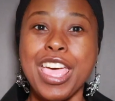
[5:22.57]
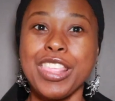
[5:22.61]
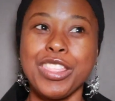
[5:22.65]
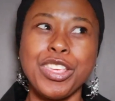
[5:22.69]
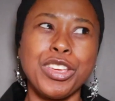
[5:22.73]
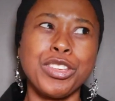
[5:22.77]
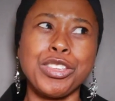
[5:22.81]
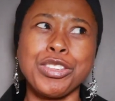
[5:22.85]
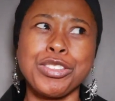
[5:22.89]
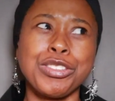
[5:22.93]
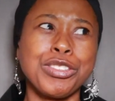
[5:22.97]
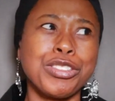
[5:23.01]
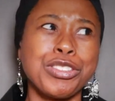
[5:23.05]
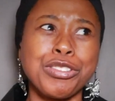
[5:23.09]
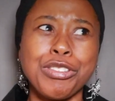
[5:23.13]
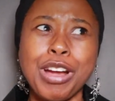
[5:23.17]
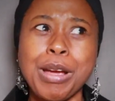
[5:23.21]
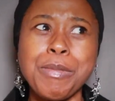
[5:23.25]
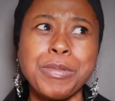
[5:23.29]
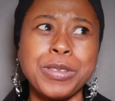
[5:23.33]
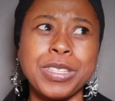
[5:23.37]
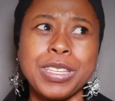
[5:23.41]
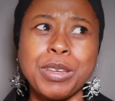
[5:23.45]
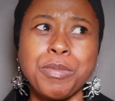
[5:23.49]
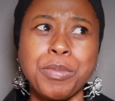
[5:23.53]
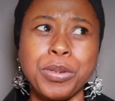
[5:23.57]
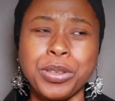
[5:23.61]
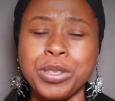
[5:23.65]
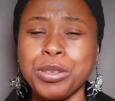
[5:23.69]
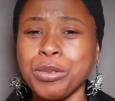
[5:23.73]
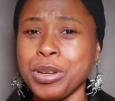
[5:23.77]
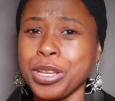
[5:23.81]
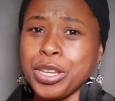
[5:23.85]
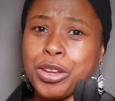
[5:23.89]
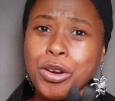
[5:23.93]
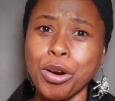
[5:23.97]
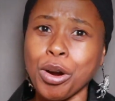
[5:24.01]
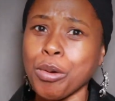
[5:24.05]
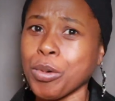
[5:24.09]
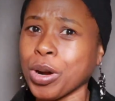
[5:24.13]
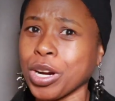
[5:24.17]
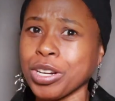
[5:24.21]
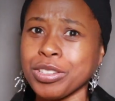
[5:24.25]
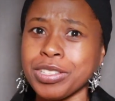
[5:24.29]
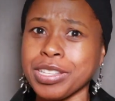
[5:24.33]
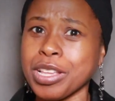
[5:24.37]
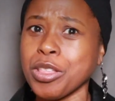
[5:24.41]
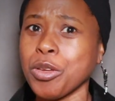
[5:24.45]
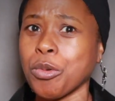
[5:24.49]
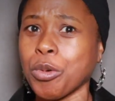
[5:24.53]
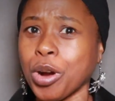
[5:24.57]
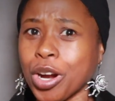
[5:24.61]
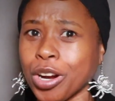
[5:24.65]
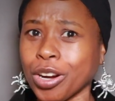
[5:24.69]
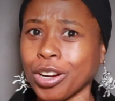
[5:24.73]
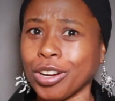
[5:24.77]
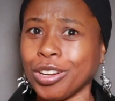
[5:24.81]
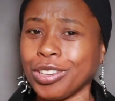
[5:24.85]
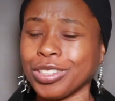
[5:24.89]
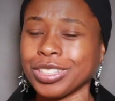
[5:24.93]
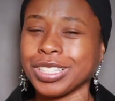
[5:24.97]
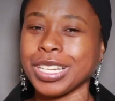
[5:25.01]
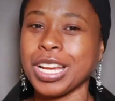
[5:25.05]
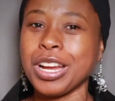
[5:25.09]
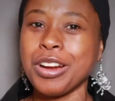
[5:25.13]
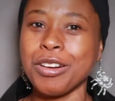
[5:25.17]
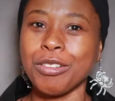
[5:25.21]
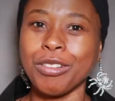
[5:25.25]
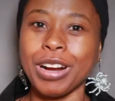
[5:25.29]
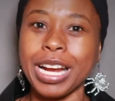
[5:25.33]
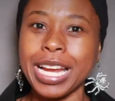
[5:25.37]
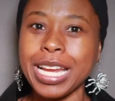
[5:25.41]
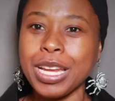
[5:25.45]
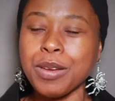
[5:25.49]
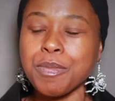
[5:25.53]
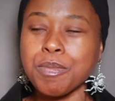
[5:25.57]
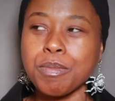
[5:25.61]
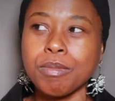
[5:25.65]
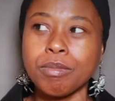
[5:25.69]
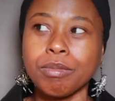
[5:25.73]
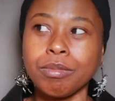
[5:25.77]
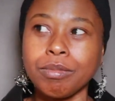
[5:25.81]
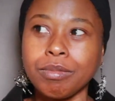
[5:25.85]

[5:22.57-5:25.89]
There's a discrepancy between your words and the world, right?